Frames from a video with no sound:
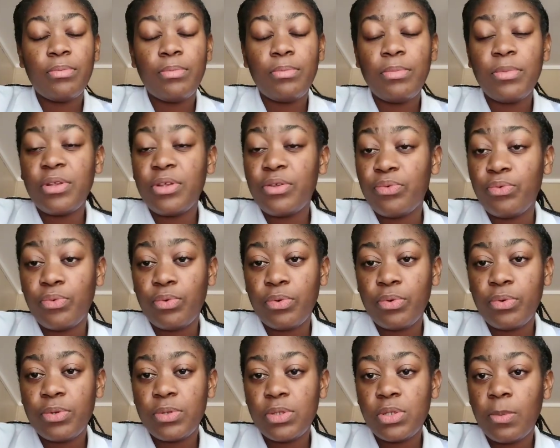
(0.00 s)
I don't
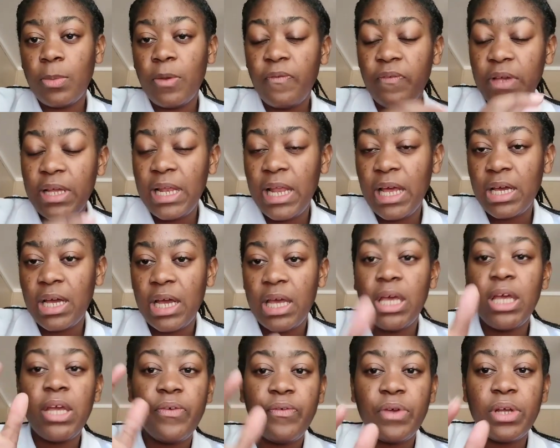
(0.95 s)
know. So I feel like
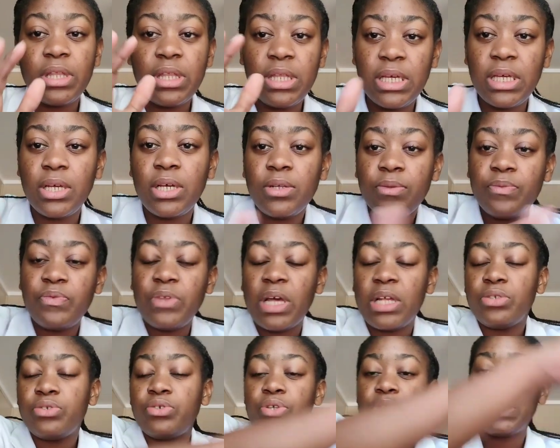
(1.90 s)
everything
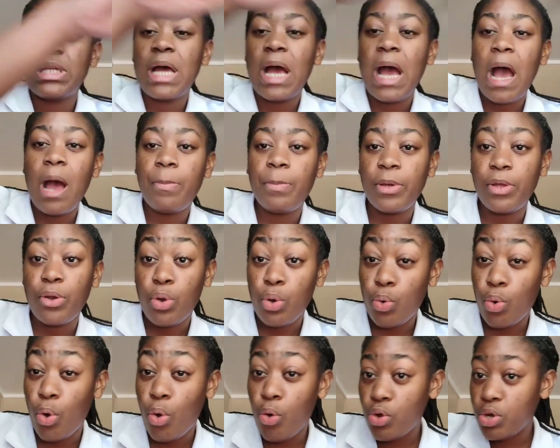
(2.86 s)
that does that happen
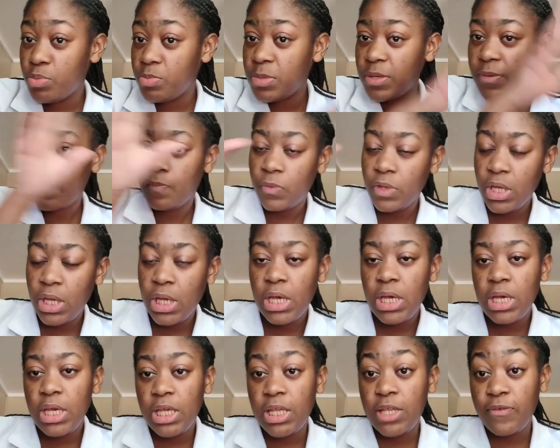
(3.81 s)
around me
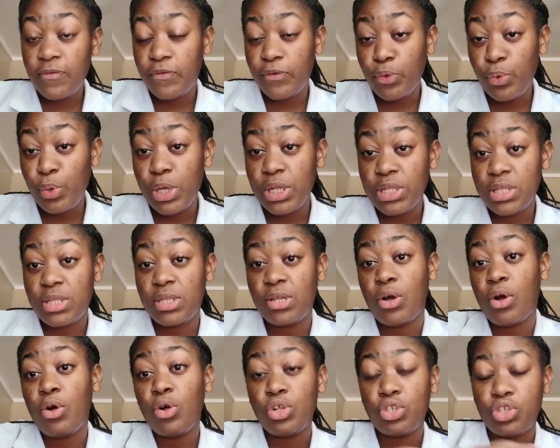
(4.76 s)
influence the
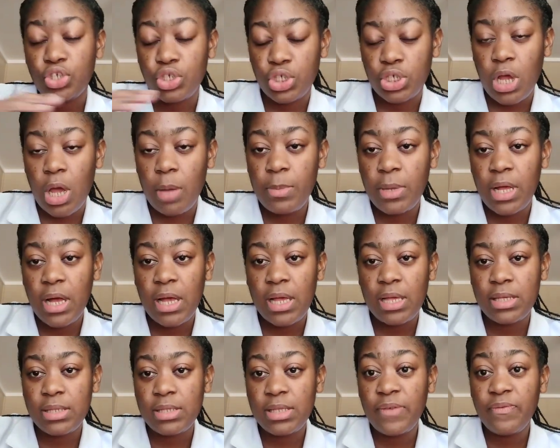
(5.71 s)
culture shock
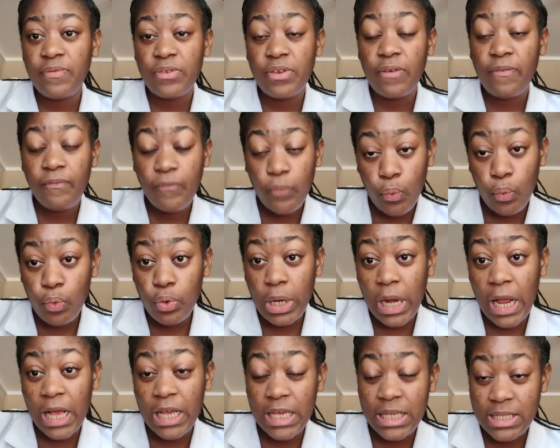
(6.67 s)
because even the food,
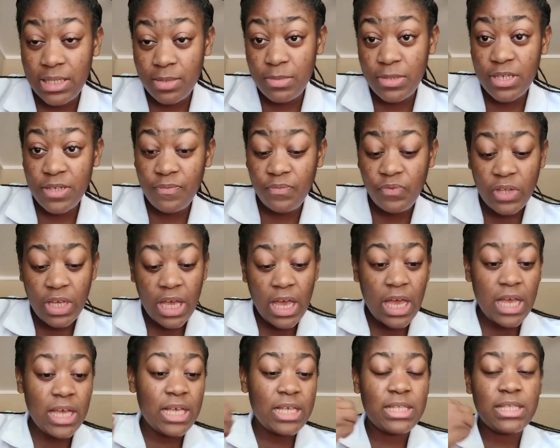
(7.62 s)
like you see me,
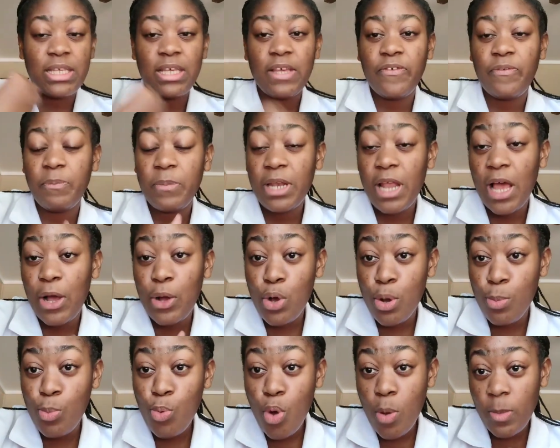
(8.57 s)
if me that
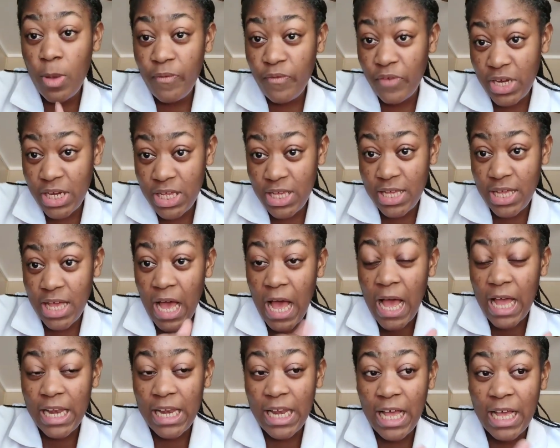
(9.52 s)
come home every day
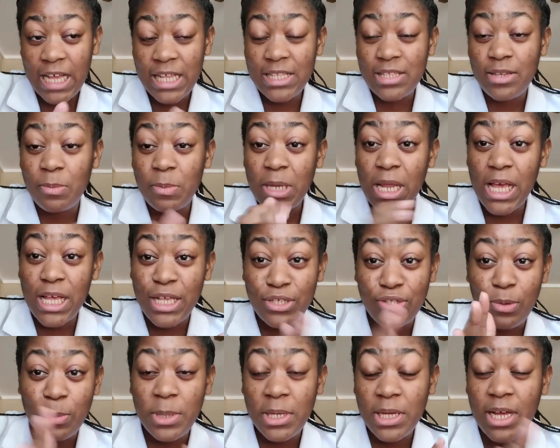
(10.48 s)
and I get some nice
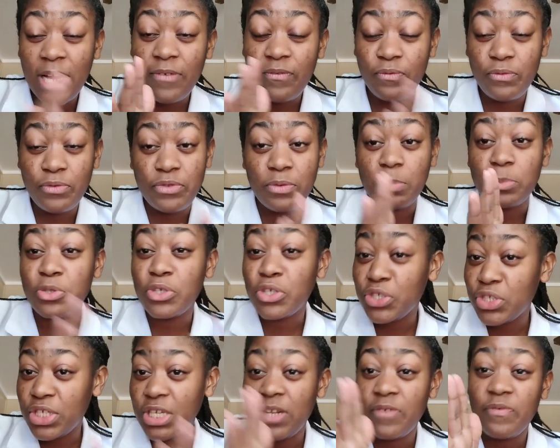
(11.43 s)
Jamaican food, some jerk
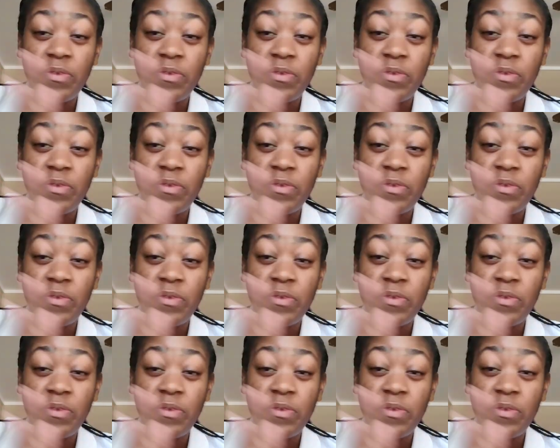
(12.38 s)
chicken